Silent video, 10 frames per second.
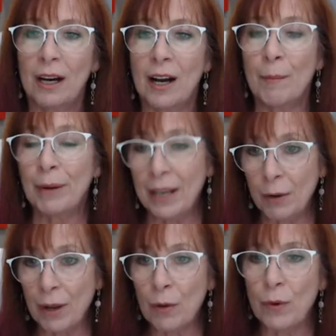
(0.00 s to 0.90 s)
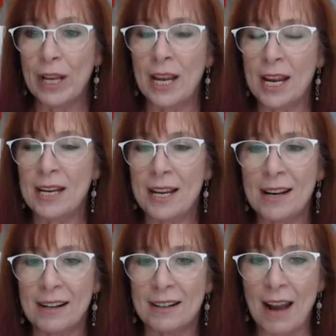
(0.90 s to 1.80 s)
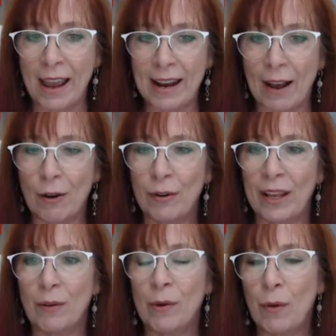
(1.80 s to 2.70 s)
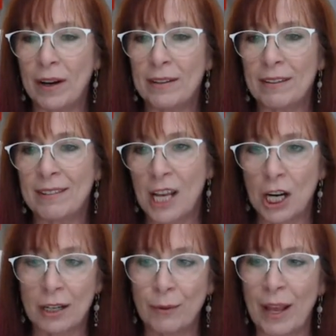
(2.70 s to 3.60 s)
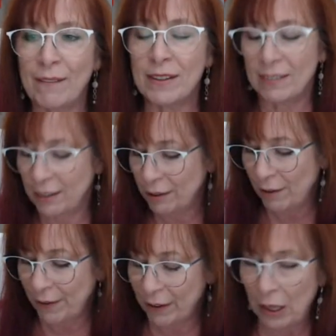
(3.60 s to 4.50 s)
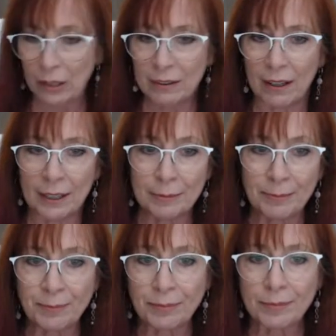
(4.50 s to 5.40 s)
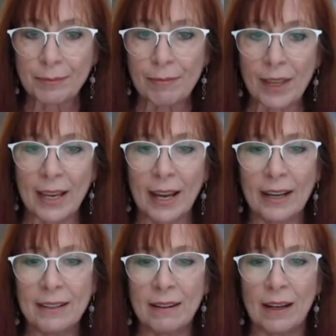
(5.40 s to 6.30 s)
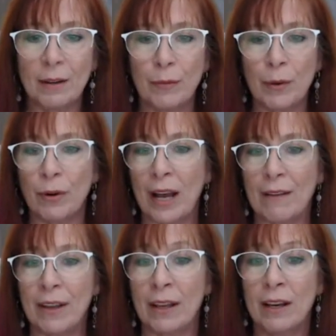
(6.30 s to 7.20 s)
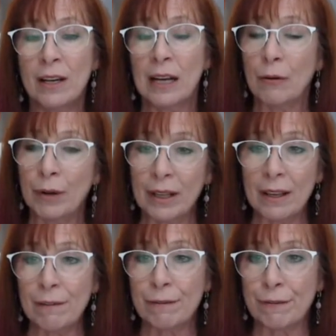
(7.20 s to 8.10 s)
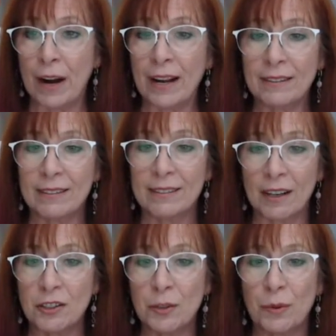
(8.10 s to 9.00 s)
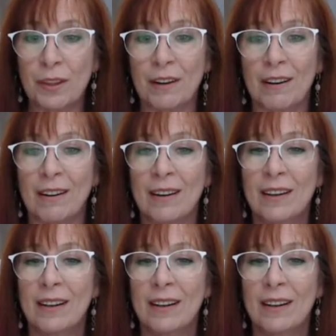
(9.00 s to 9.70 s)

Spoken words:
But anyway, we needed a night out and we wanted to see her. We haven't seen her in a very long time. And we were having a really frank discussion with her.